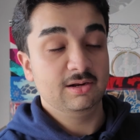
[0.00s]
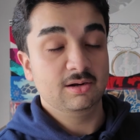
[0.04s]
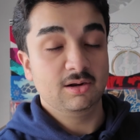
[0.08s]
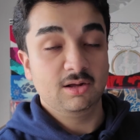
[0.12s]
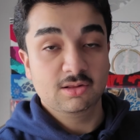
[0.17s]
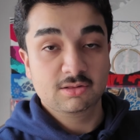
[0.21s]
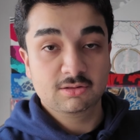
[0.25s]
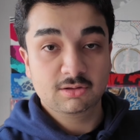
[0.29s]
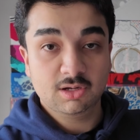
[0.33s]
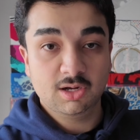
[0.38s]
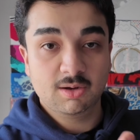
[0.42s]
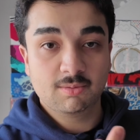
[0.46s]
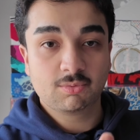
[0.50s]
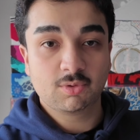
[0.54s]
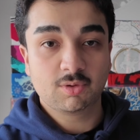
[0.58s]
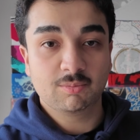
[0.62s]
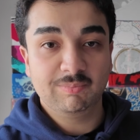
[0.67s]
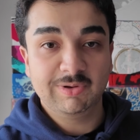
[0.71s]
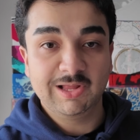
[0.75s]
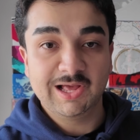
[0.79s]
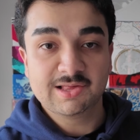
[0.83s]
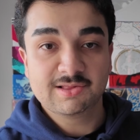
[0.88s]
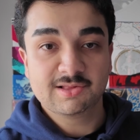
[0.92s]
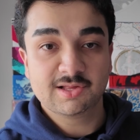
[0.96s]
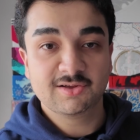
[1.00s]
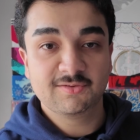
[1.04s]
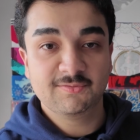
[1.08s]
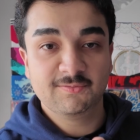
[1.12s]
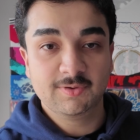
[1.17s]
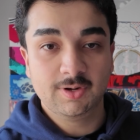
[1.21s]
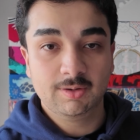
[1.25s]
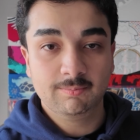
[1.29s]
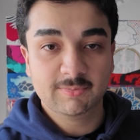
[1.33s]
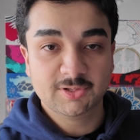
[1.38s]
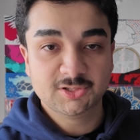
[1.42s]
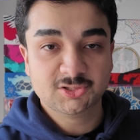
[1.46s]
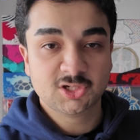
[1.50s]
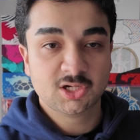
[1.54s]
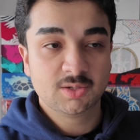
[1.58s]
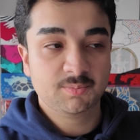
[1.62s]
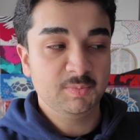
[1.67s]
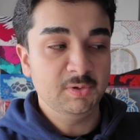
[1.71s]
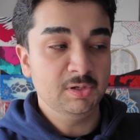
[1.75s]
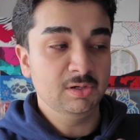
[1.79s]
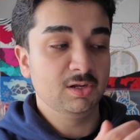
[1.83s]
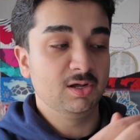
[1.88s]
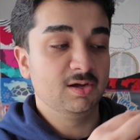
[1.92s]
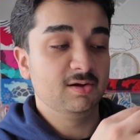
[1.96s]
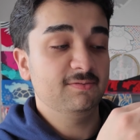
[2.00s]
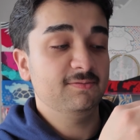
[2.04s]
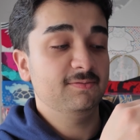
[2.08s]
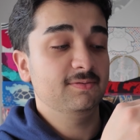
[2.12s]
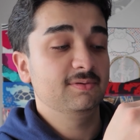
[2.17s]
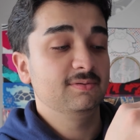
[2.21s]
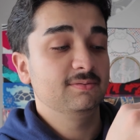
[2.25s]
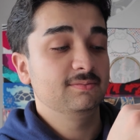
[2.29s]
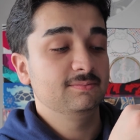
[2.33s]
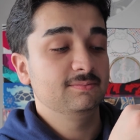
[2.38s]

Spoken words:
it also comes with a plastic film that you can peel off,